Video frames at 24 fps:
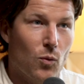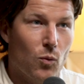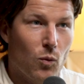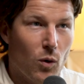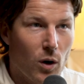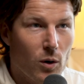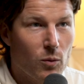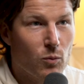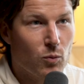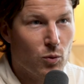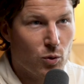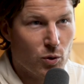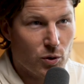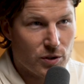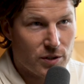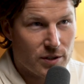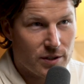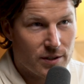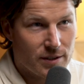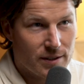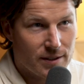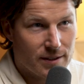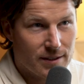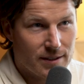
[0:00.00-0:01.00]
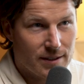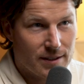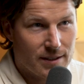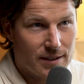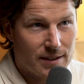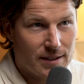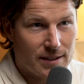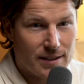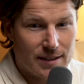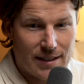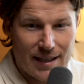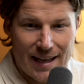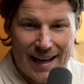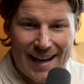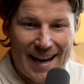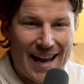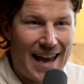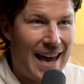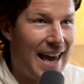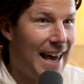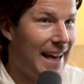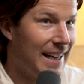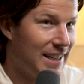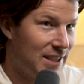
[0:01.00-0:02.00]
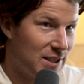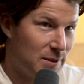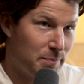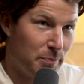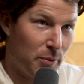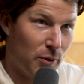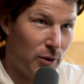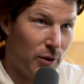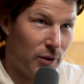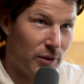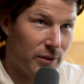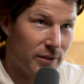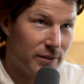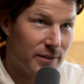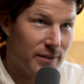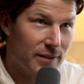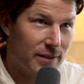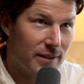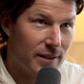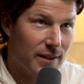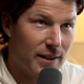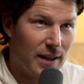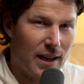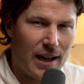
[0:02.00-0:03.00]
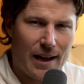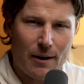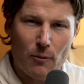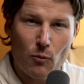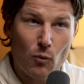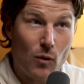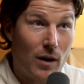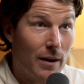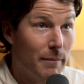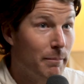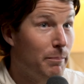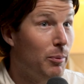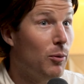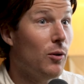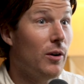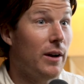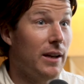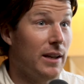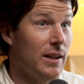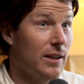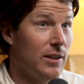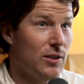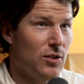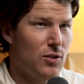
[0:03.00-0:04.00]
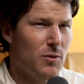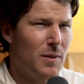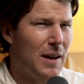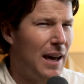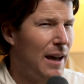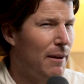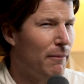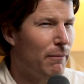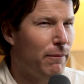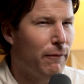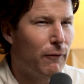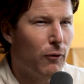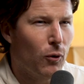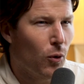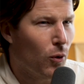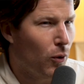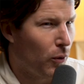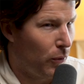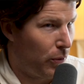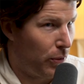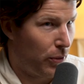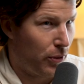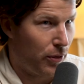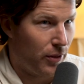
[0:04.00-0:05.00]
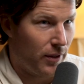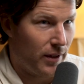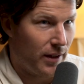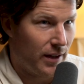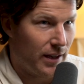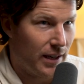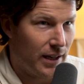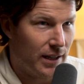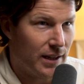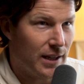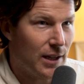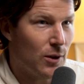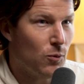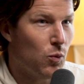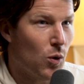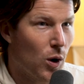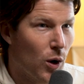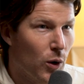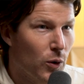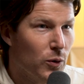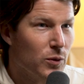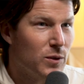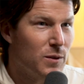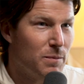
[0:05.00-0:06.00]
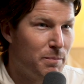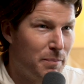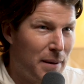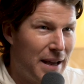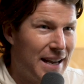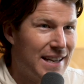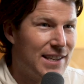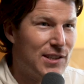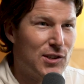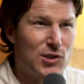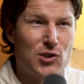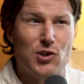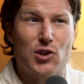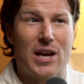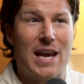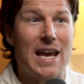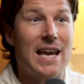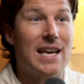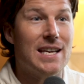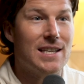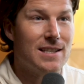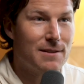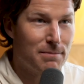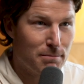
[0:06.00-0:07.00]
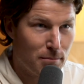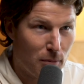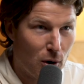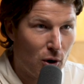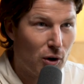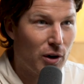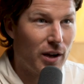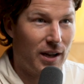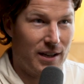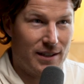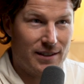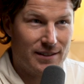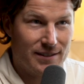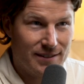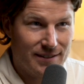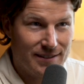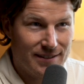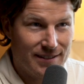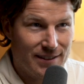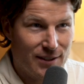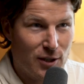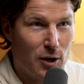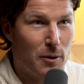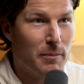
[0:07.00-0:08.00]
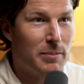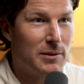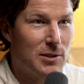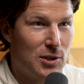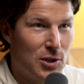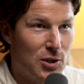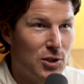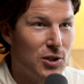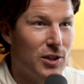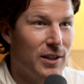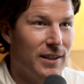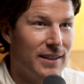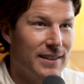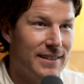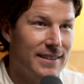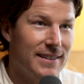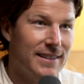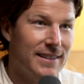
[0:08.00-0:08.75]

What would an expert, at one point you came fourth in the world's best cheesemonger competition.